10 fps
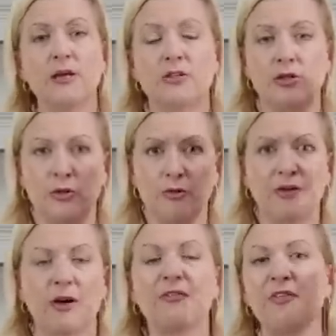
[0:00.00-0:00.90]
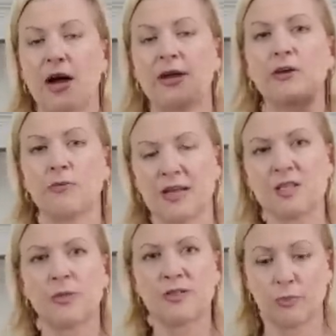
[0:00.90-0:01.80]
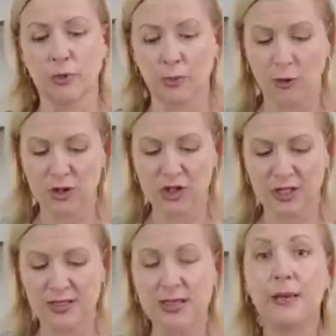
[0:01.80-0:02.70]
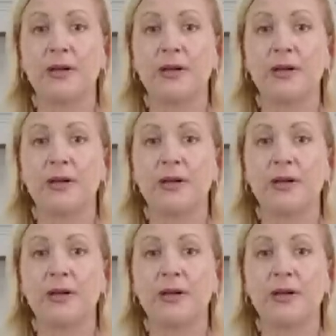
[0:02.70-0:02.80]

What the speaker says: to verify your recipes and proportions,